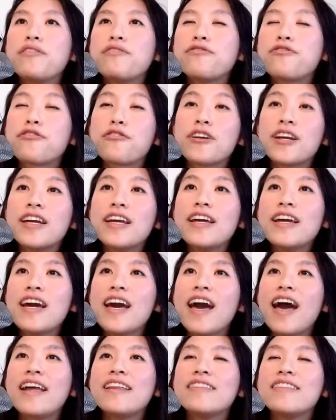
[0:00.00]
free
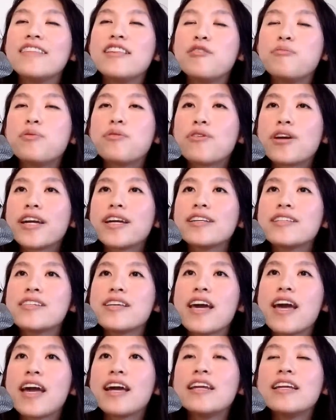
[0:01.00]
and liberate
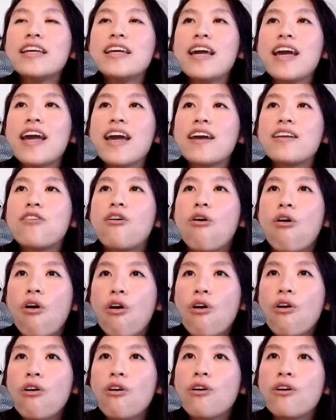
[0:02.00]
any and
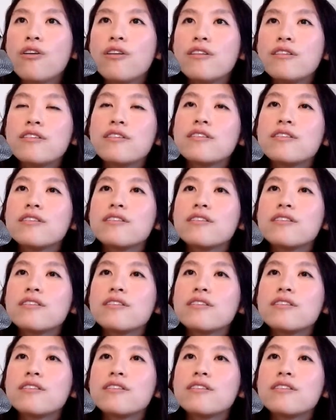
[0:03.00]
all